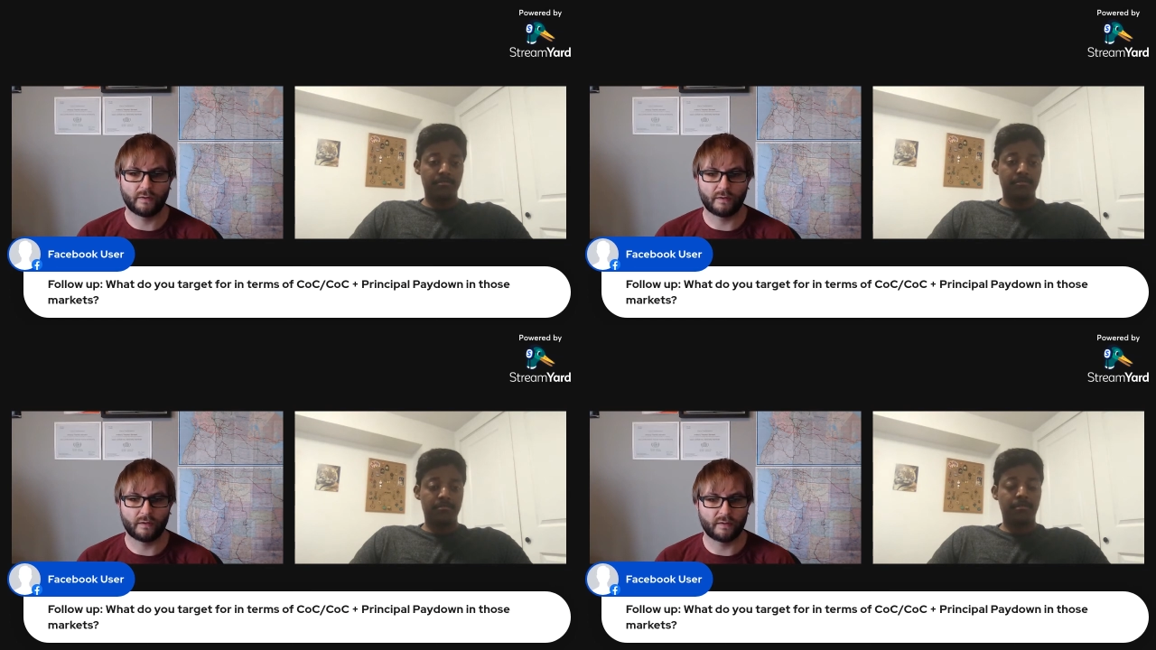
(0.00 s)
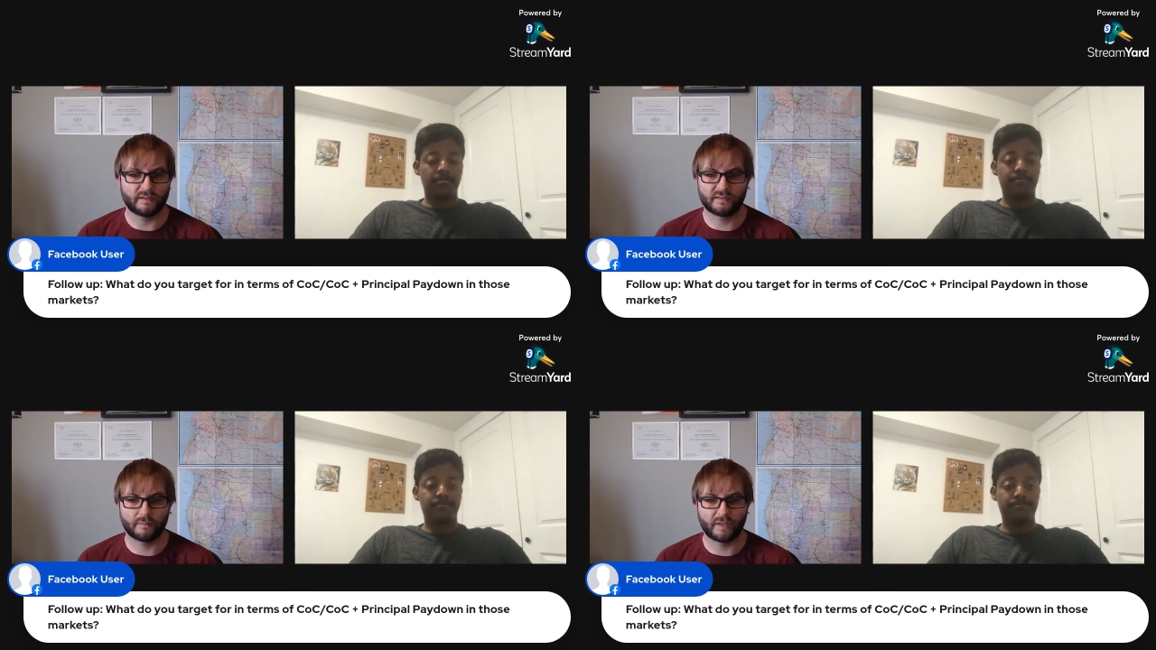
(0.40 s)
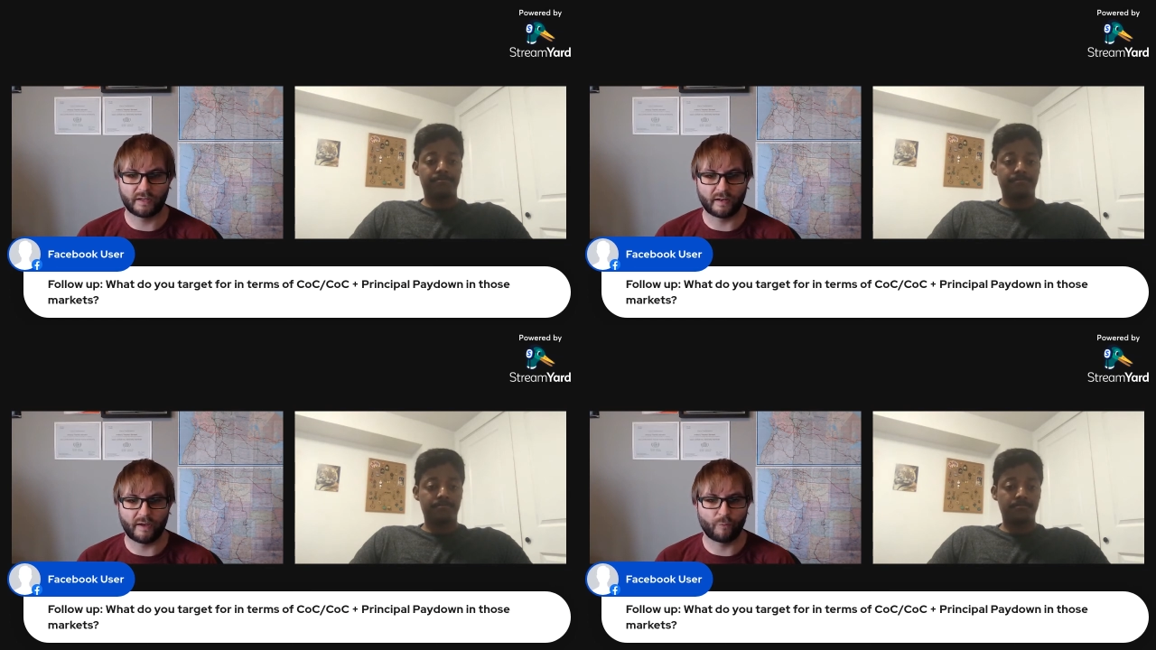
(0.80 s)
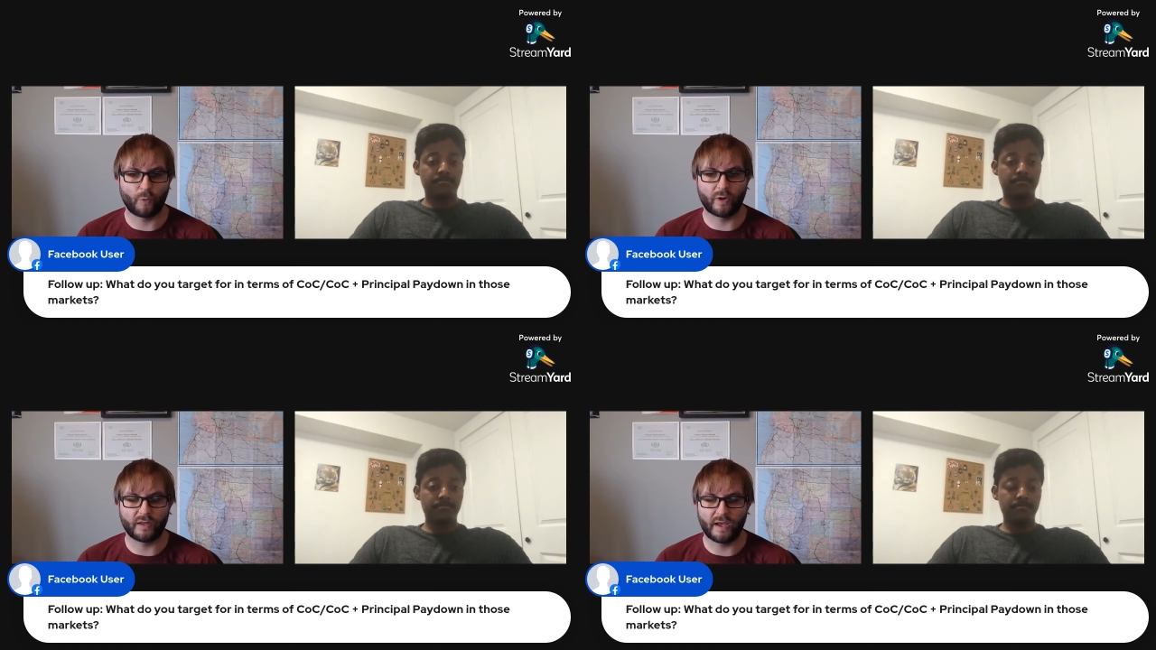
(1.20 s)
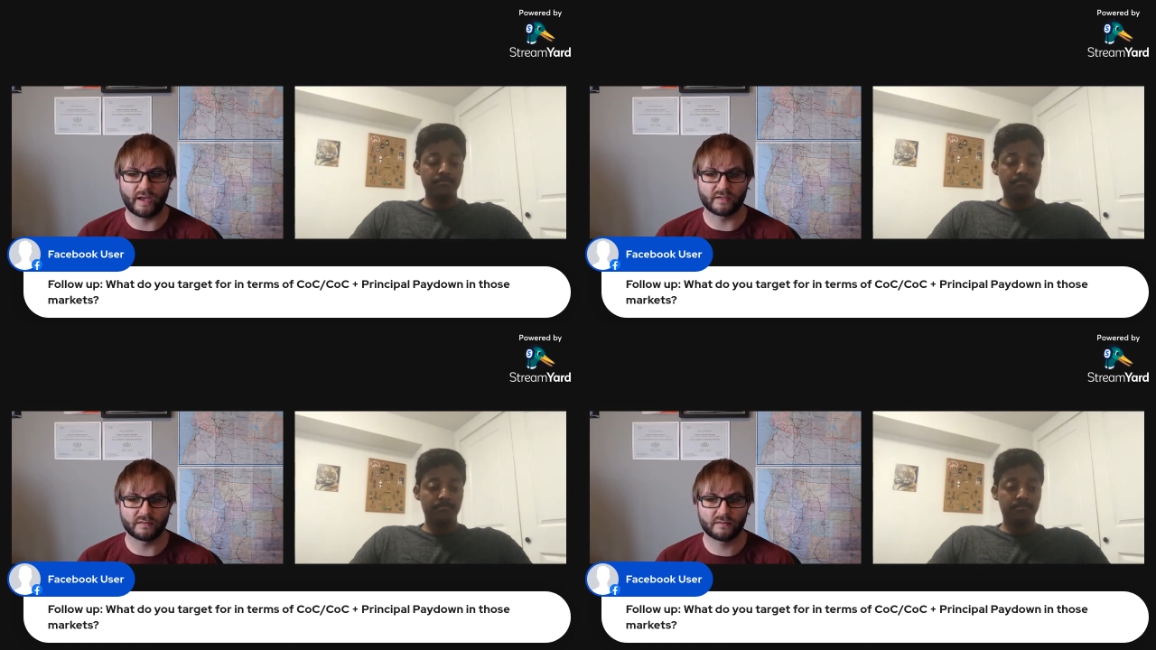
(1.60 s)
Speaker 1: Uh, yeah. That's something that everyone
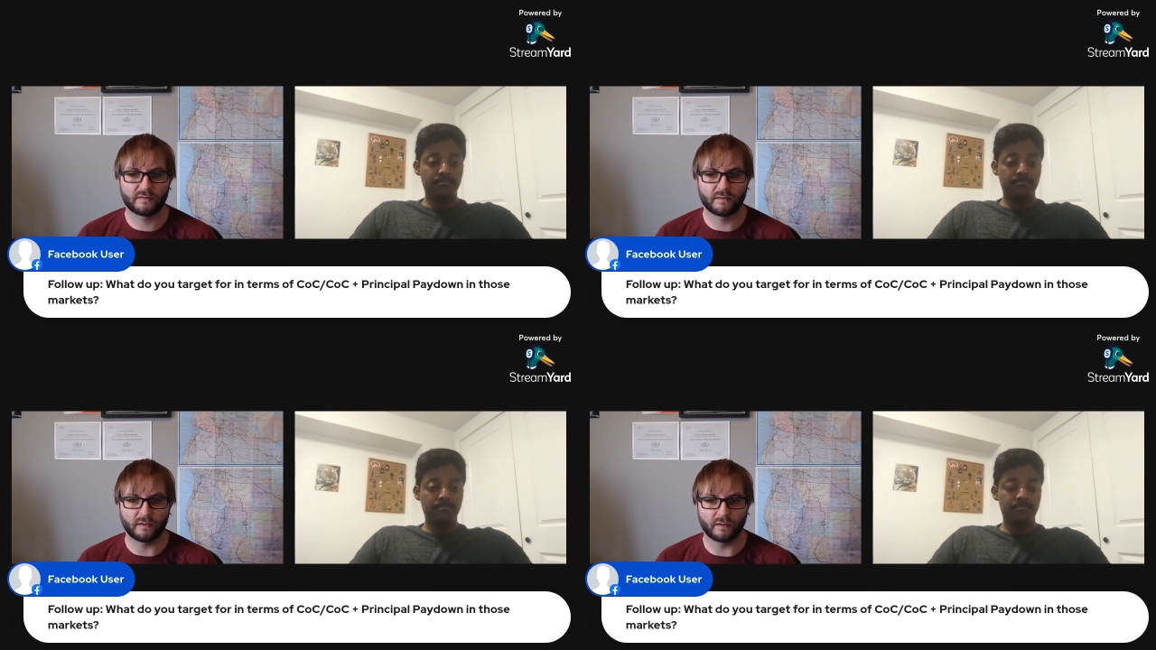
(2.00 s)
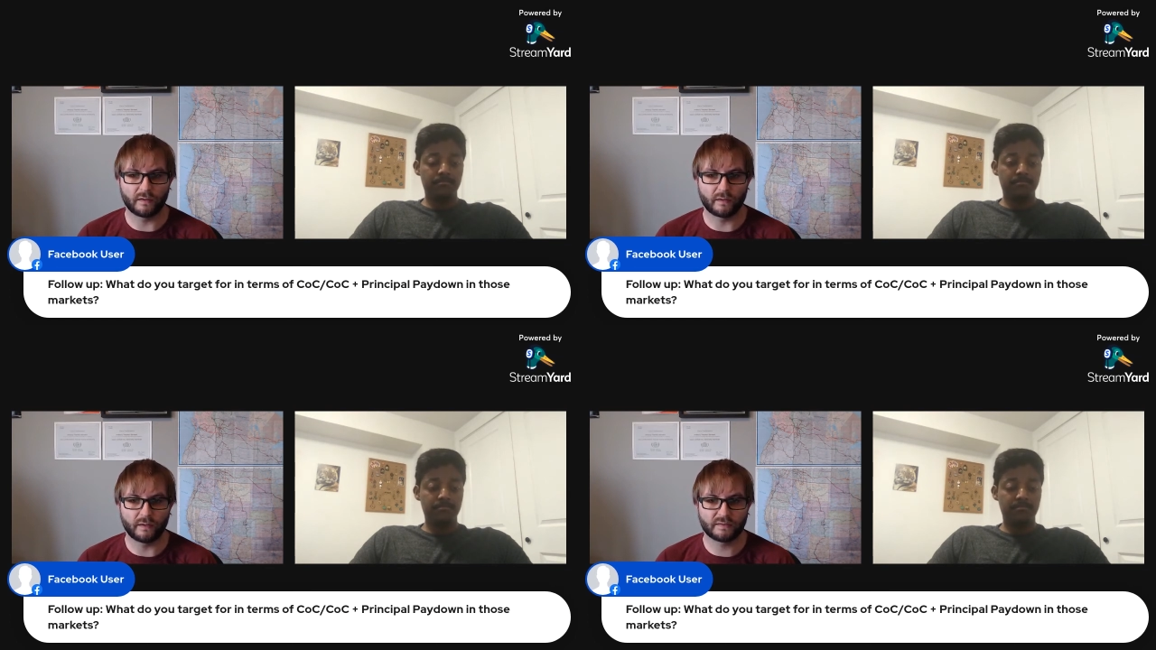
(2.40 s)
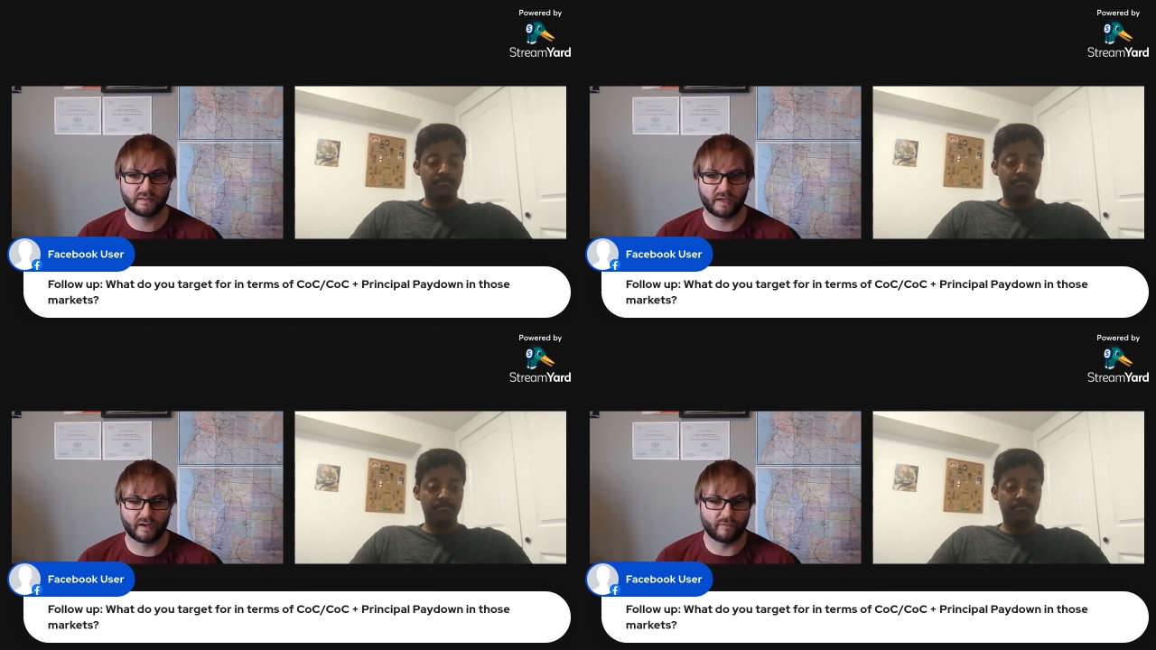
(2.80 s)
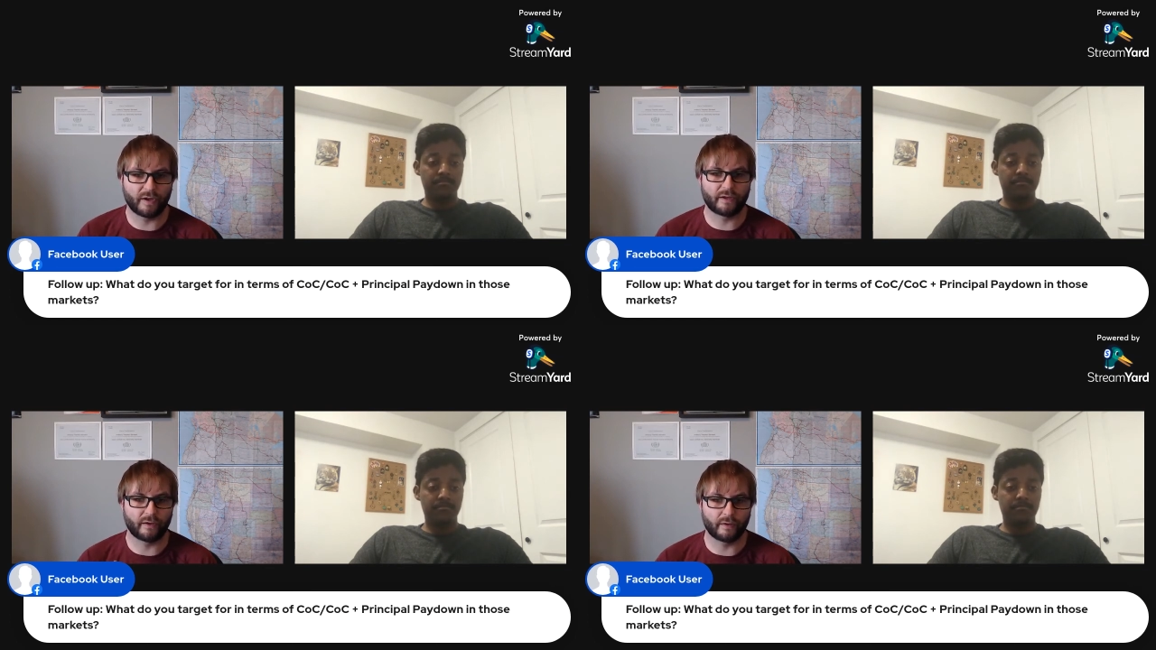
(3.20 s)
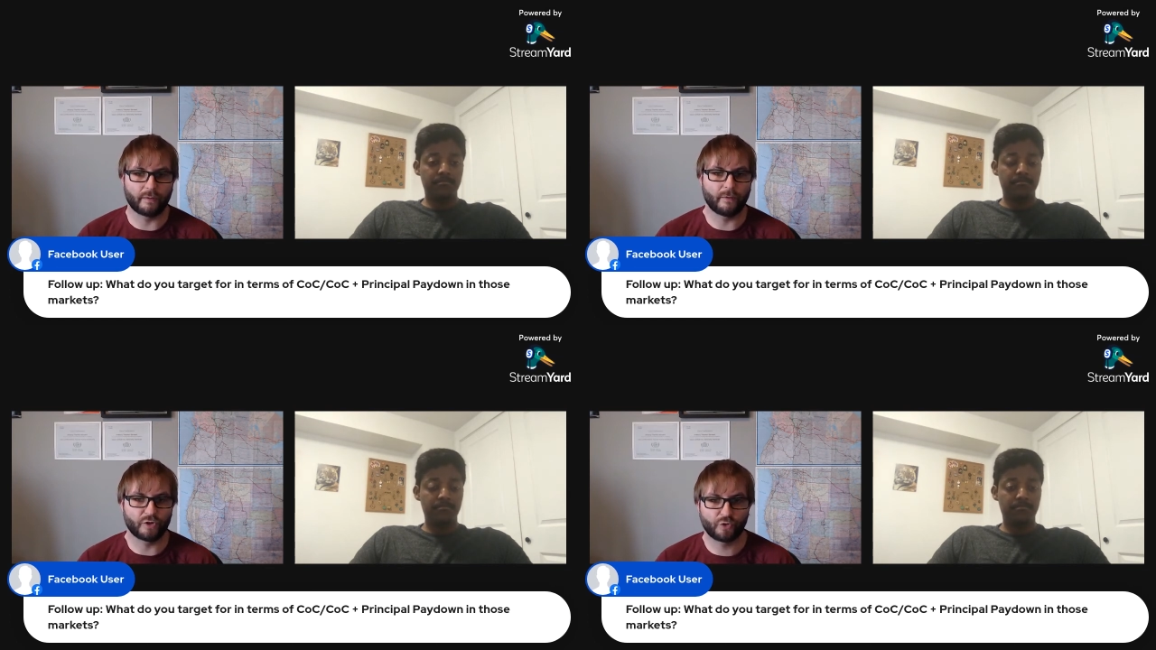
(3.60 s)
has uh, as kind of like a, a